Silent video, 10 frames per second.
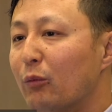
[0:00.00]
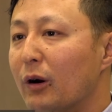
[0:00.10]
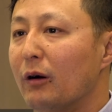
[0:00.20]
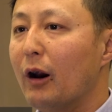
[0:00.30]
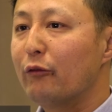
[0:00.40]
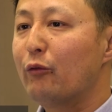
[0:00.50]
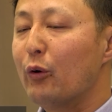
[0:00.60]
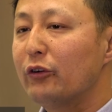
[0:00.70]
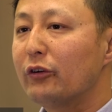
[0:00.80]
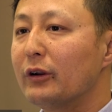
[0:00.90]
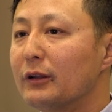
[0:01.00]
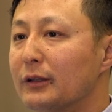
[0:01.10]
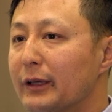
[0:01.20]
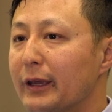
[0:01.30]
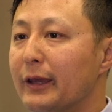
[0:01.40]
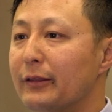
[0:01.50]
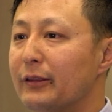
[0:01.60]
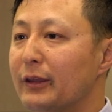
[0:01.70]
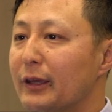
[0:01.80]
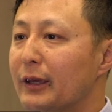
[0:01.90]
Well, unfortunately,
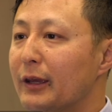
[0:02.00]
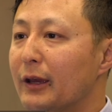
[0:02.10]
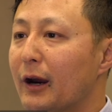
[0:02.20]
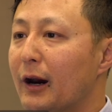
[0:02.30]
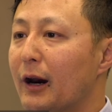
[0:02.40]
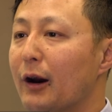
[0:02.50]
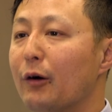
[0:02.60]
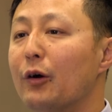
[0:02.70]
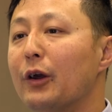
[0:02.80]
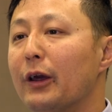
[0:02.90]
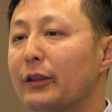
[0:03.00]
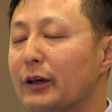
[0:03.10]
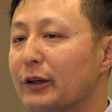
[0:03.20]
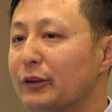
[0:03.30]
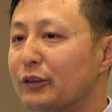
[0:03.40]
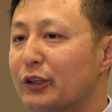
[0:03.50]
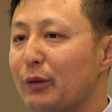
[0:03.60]
the